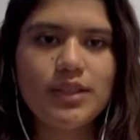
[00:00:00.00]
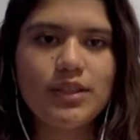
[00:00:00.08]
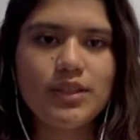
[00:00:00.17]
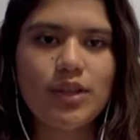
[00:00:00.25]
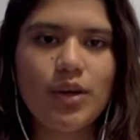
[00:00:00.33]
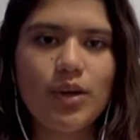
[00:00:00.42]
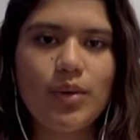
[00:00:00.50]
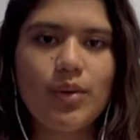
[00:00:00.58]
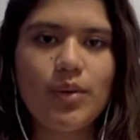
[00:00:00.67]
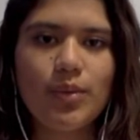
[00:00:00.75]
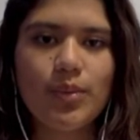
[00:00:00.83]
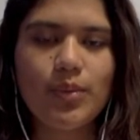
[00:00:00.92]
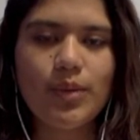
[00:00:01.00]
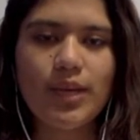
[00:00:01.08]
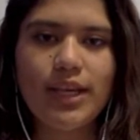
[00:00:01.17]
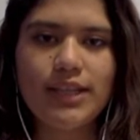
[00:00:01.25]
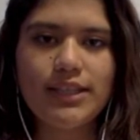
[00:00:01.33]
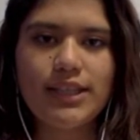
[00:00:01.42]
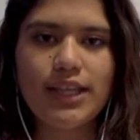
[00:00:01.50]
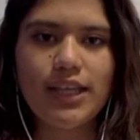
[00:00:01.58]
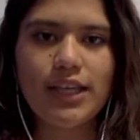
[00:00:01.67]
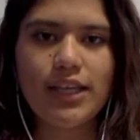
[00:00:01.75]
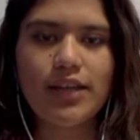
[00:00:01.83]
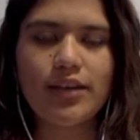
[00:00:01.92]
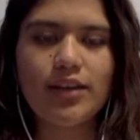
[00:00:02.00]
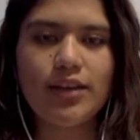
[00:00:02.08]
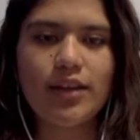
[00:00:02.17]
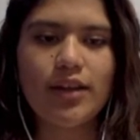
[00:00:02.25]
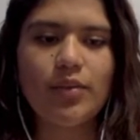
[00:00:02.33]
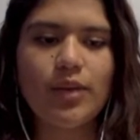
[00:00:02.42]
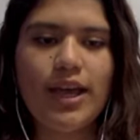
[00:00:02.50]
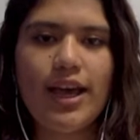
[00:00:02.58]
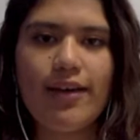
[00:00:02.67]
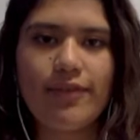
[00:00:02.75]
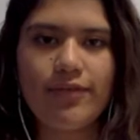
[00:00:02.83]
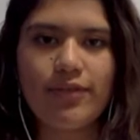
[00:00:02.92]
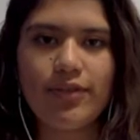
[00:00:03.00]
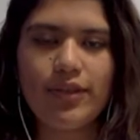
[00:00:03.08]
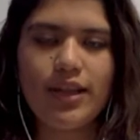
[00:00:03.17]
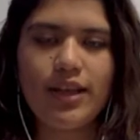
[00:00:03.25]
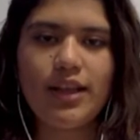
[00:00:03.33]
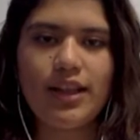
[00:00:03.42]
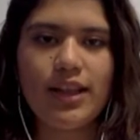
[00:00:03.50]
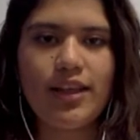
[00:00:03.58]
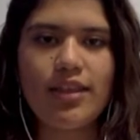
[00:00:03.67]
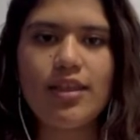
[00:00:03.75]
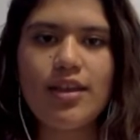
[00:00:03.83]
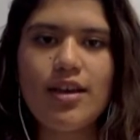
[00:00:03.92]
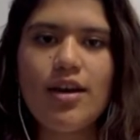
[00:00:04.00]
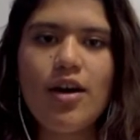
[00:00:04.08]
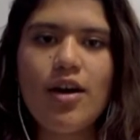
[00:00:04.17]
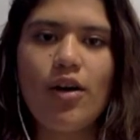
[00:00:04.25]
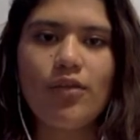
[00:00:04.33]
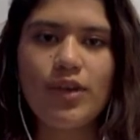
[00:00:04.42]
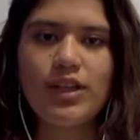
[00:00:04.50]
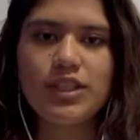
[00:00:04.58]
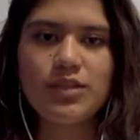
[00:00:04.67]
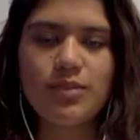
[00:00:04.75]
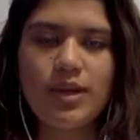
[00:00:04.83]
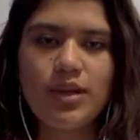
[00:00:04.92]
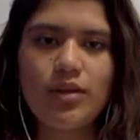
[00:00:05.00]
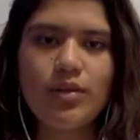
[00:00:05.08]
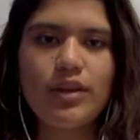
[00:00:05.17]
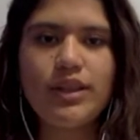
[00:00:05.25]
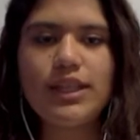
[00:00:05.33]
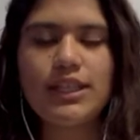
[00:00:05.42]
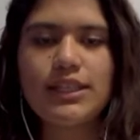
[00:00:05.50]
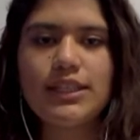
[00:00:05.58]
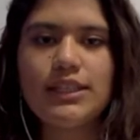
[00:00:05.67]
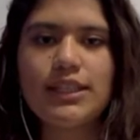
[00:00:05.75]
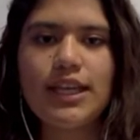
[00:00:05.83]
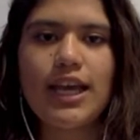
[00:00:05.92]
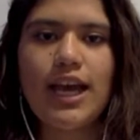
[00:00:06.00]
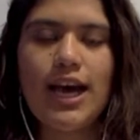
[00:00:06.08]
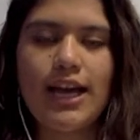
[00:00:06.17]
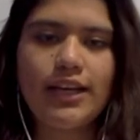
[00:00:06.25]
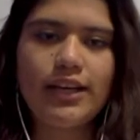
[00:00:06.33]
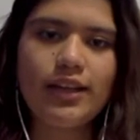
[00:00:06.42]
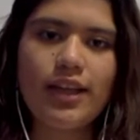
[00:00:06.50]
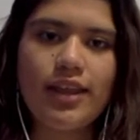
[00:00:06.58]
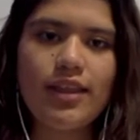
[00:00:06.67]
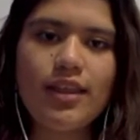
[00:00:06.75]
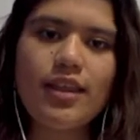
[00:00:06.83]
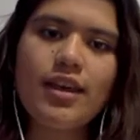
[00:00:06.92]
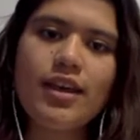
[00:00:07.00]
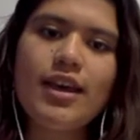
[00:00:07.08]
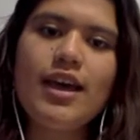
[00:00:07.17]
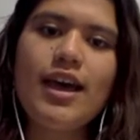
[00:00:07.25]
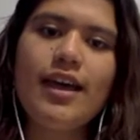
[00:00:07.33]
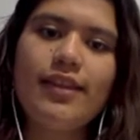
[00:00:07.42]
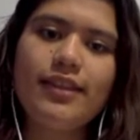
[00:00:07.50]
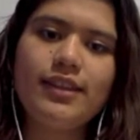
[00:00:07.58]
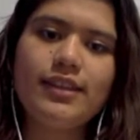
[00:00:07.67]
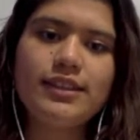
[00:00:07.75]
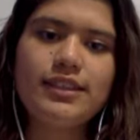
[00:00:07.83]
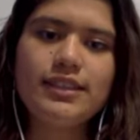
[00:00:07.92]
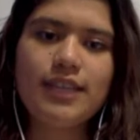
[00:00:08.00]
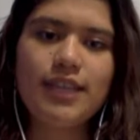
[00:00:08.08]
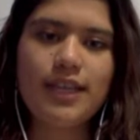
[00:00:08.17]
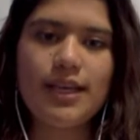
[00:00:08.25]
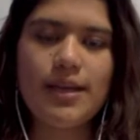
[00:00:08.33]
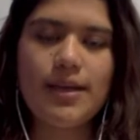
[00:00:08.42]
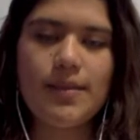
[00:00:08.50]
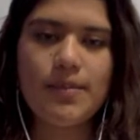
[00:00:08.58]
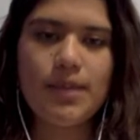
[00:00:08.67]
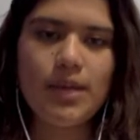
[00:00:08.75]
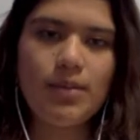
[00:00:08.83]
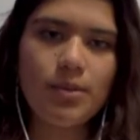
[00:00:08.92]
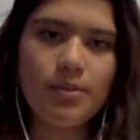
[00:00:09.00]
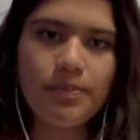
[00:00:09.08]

So we can see here that we have the length of each pendulum. This is the higher length, and this is the minimum.